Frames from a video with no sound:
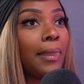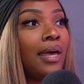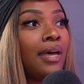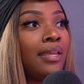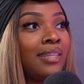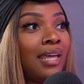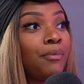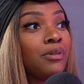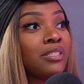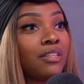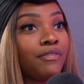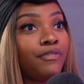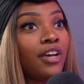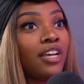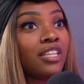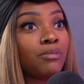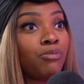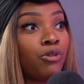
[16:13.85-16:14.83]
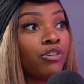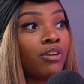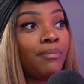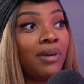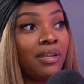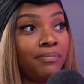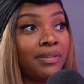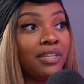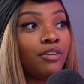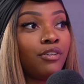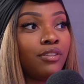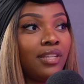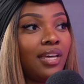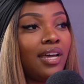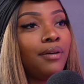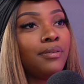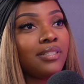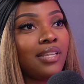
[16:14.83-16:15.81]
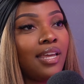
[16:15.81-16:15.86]
And that was the first program I'd been on
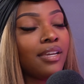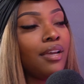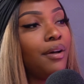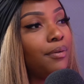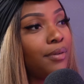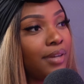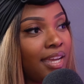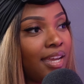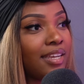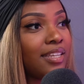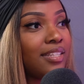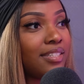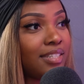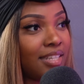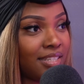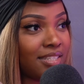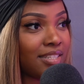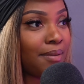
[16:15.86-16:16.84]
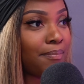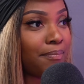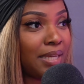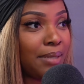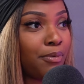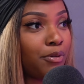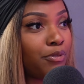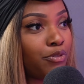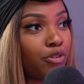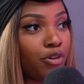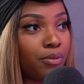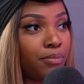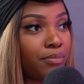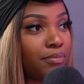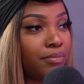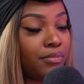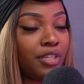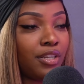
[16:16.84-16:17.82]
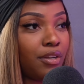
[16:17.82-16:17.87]
that I was like, oh, okay, I can see some people
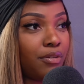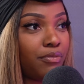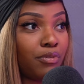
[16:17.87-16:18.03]
from